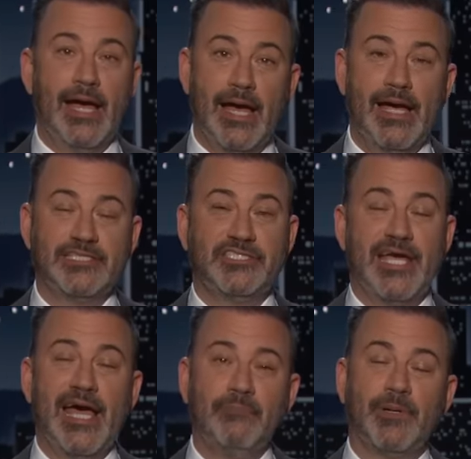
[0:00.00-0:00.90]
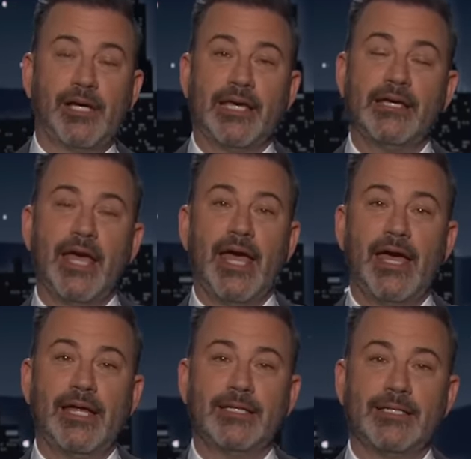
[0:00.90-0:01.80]
as Sad Bunny.
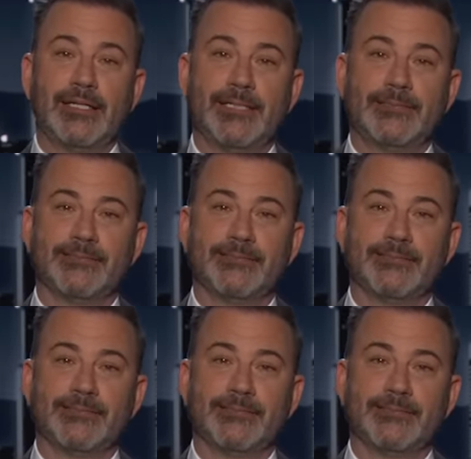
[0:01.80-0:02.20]
And uh,